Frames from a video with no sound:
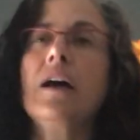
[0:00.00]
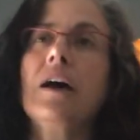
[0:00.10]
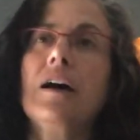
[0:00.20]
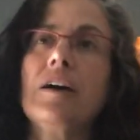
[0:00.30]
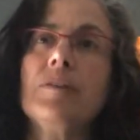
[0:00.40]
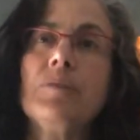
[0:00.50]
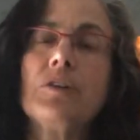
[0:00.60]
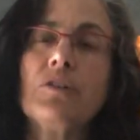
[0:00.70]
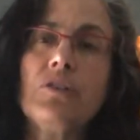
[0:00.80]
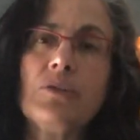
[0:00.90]
You
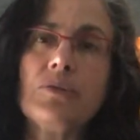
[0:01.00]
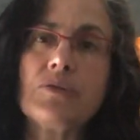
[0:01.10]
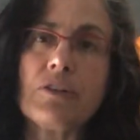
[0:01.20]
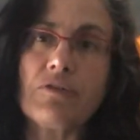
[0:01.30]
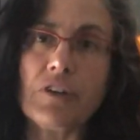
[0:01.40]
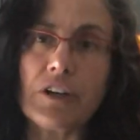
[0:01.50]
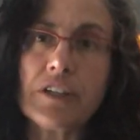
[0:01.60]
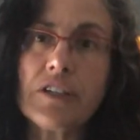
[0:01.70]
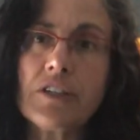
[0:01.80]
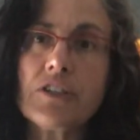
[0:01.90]
can use a
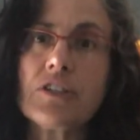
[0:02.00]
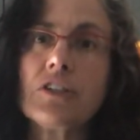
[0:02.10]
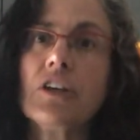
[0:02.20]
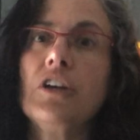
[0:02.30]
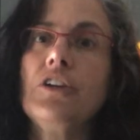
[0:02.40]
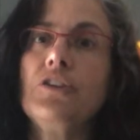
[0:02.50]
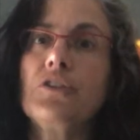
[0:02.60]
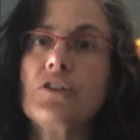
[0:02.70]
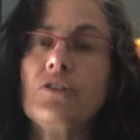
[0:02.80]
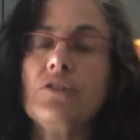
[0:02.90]
varnish, you
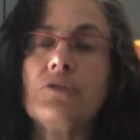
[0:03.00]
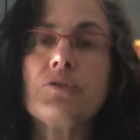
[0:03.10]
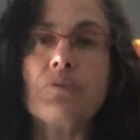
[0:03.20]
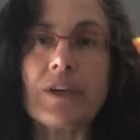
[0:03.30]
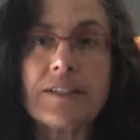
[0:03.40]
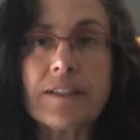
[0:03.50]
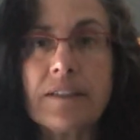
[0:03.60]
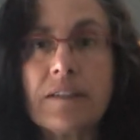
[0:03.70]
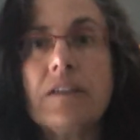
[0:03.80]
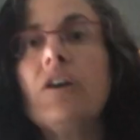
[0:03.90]
can use
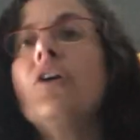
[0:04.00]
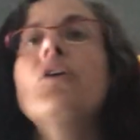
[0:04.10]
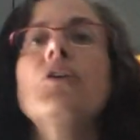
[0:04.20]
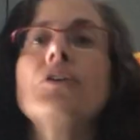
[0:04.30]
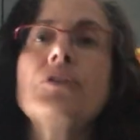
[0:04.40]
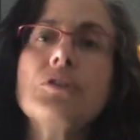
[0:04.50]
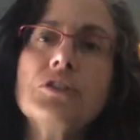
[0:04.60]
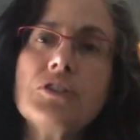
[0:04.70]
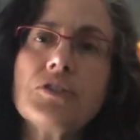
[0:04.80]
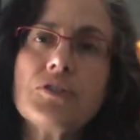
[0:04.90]
resin, or you
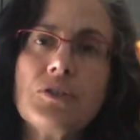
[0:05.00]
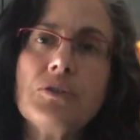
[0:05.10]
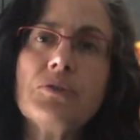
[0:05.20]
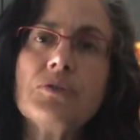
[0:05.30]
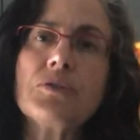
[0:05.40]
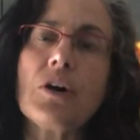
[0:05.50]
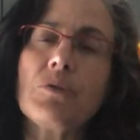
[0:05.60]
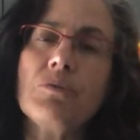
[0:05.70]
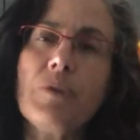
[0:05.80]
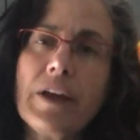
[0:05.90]
could just use a
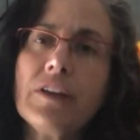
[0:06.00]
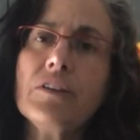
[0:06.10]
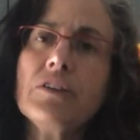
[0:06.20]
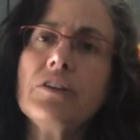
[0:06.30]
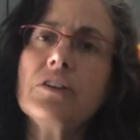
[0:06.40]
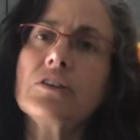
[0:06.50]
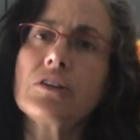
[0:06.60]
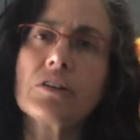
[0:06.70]
regular